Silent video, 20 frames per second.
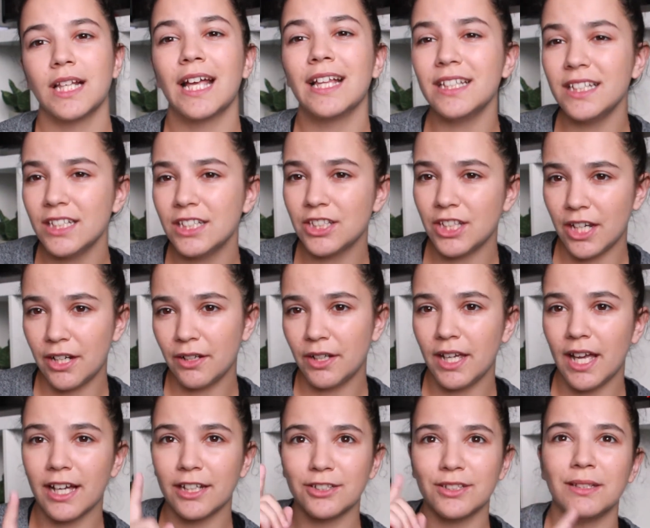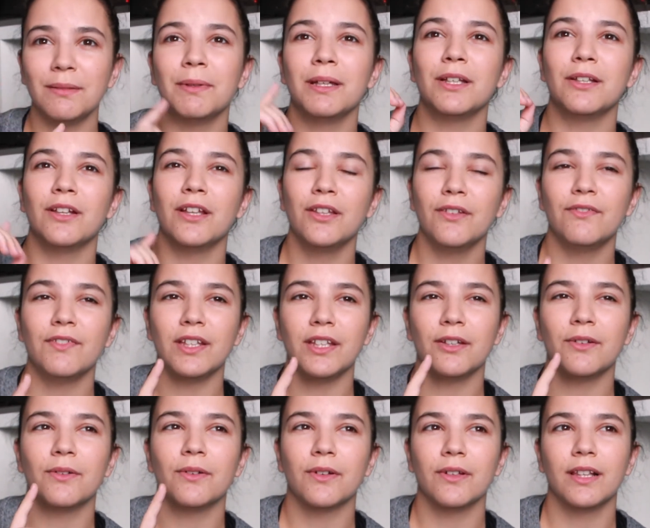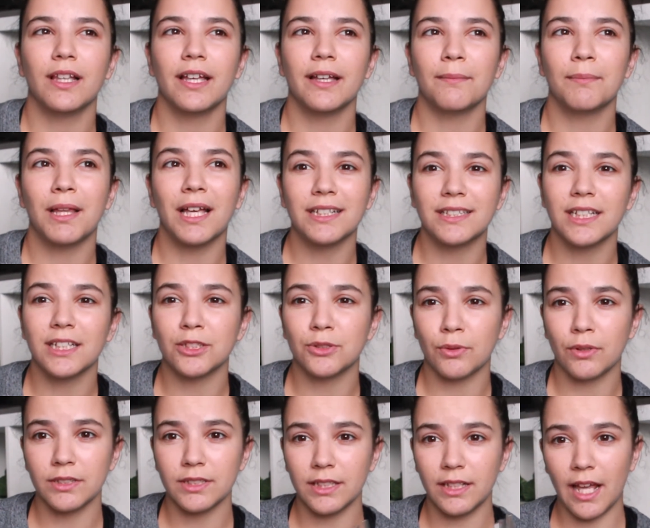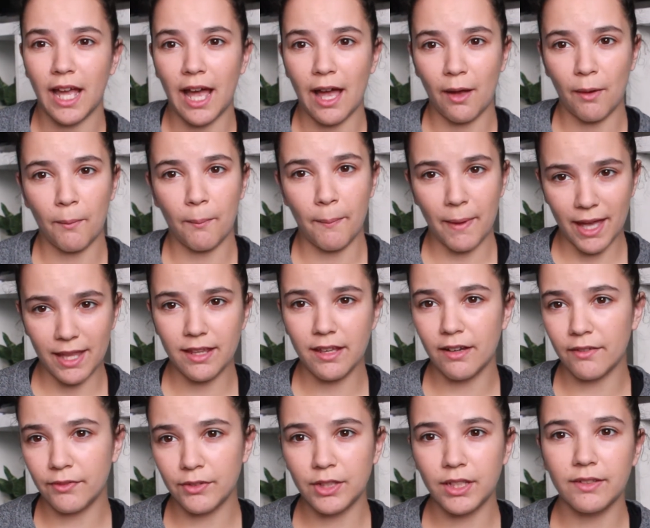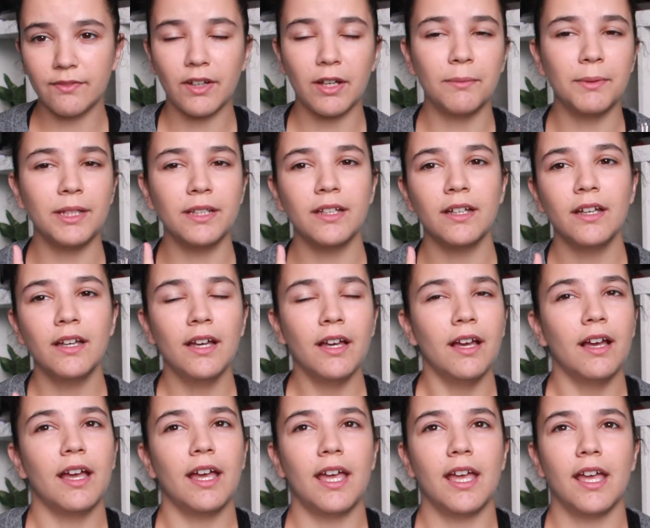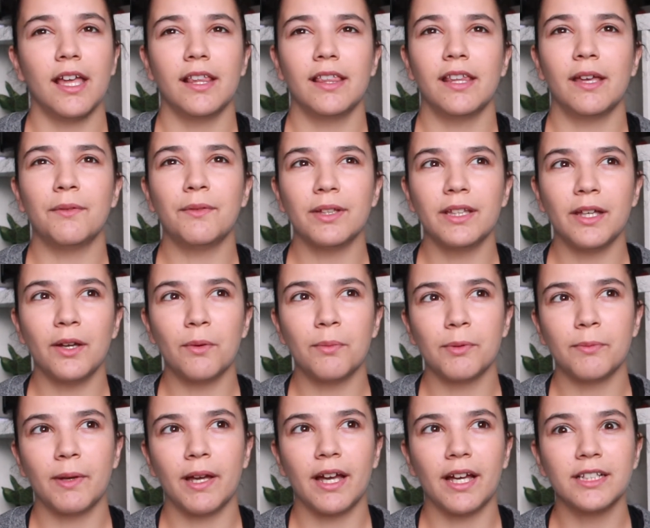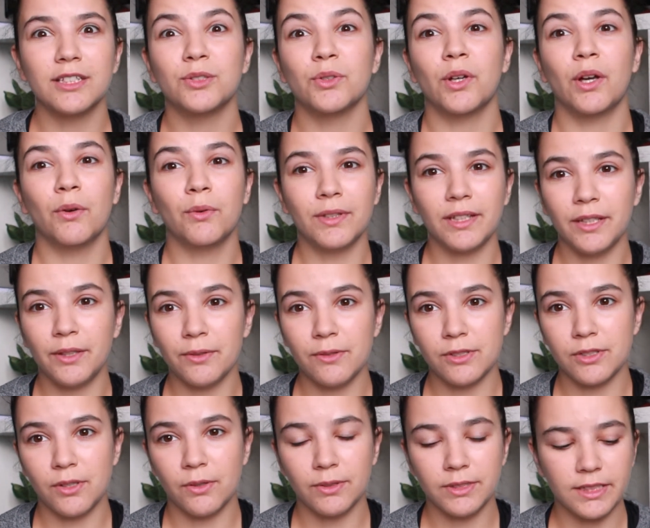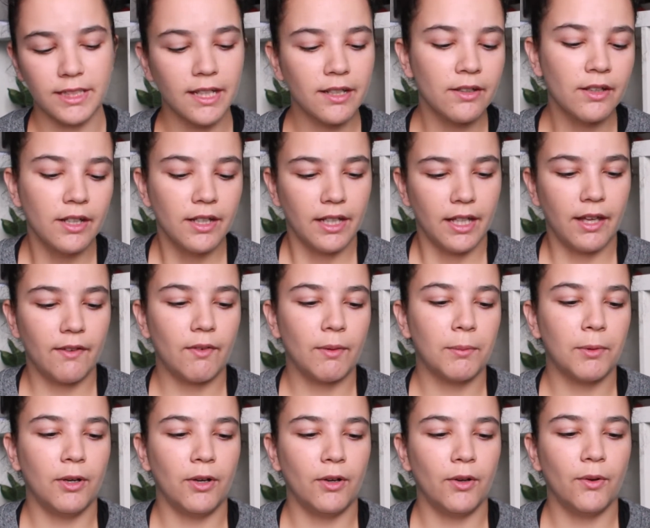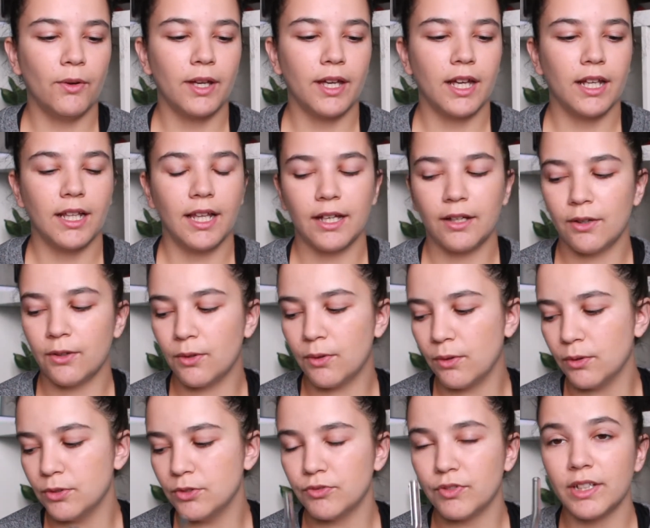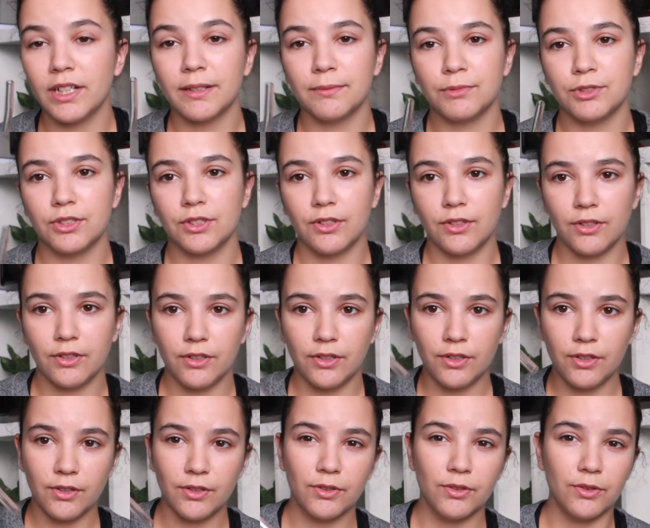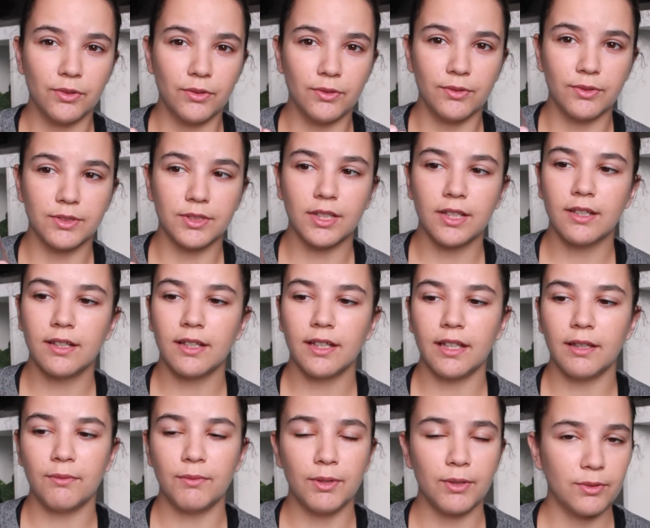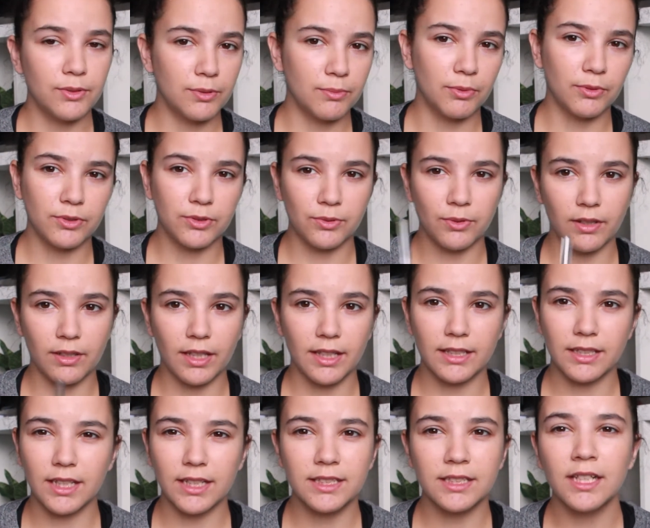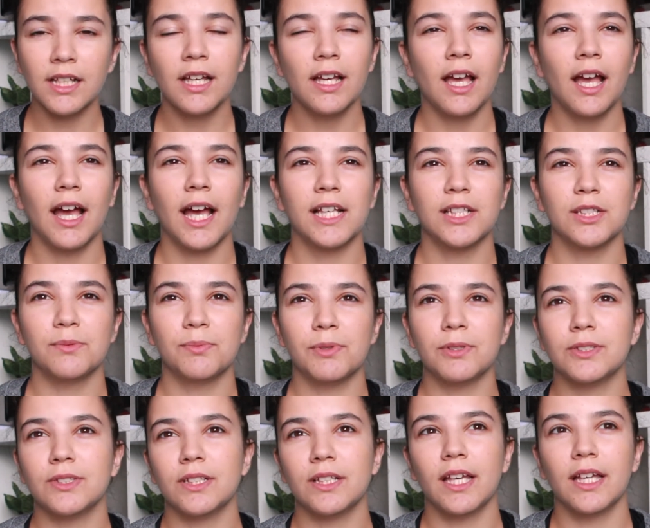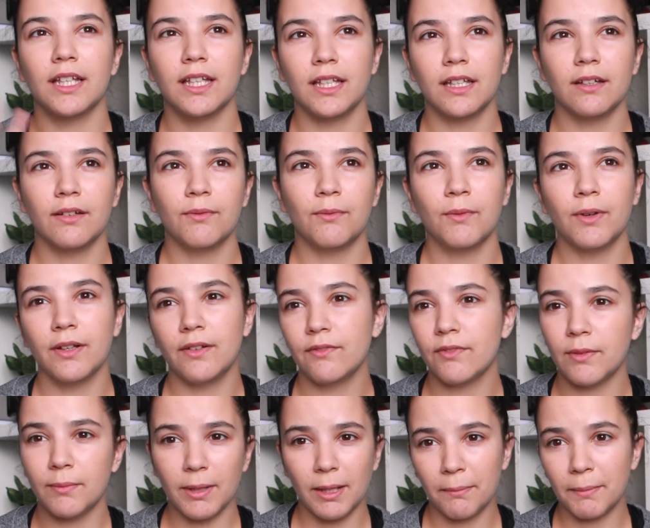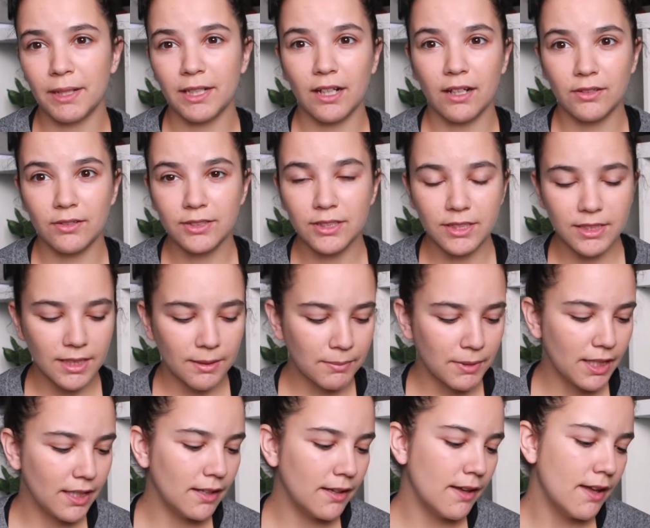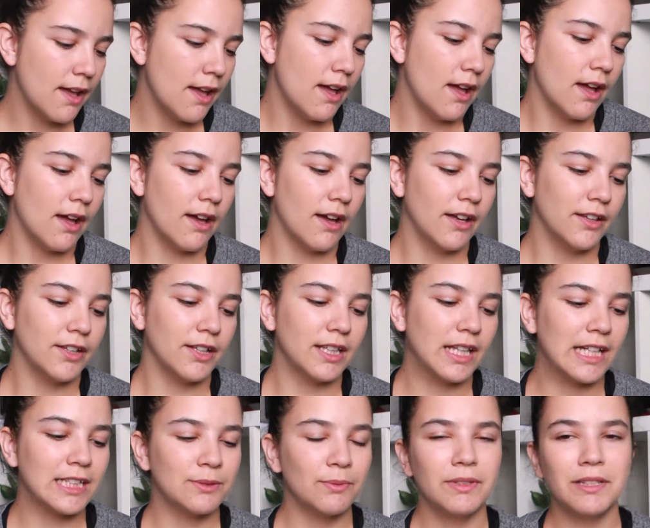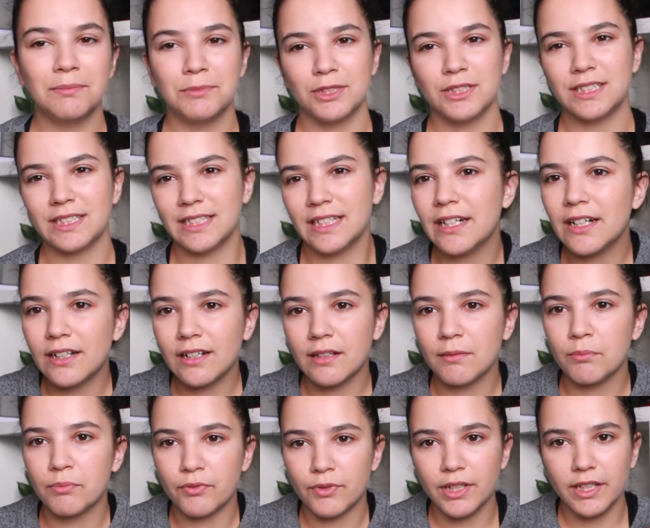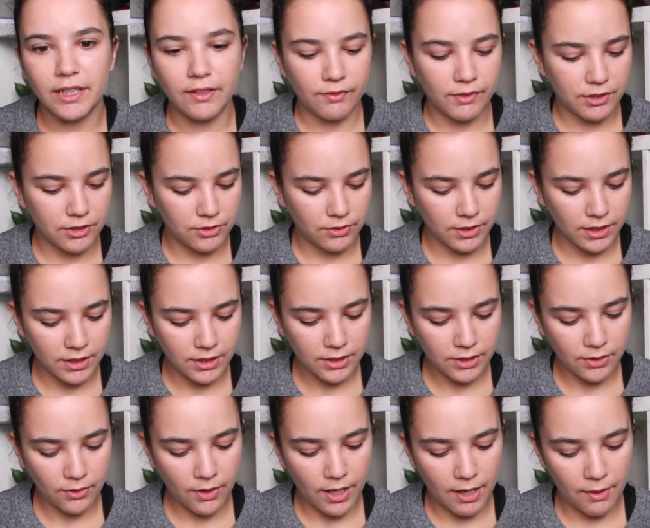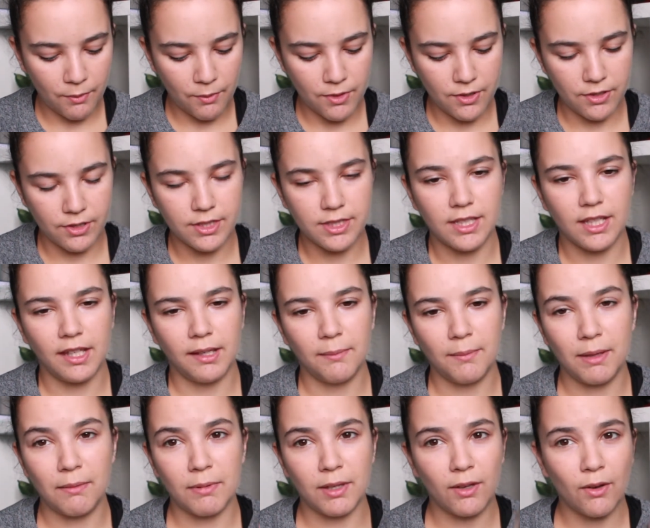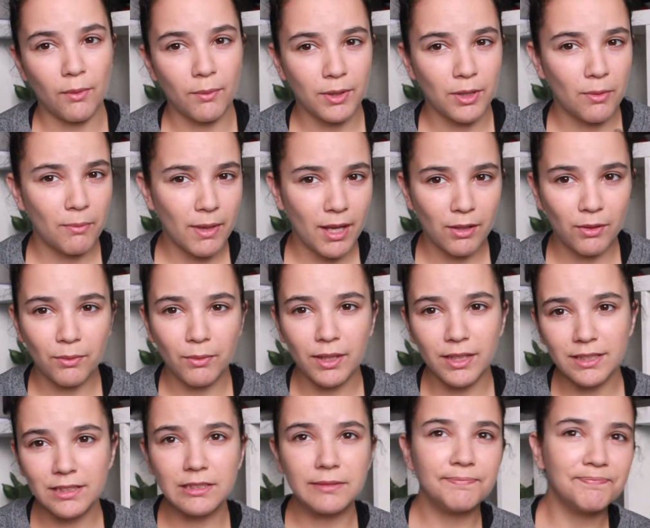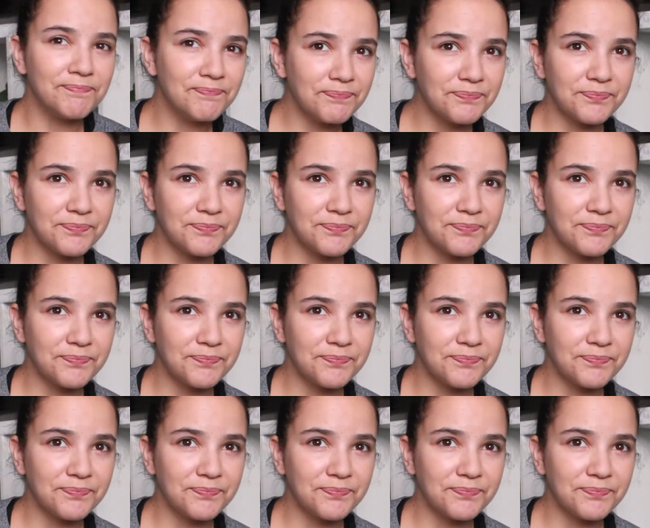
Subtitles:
Alice Cherry actually made another video on like plastic straws and how bad they are for the environment, and that really opened my eyes, so I only use those now. If I'm gonna go get like a cold drink, I'm just gonna use a reusable straw like this as opposed to getting one from like McDonald's or something. The glass one, I'm just scared I'll break eventually, so I would say maybe go with the metal ones.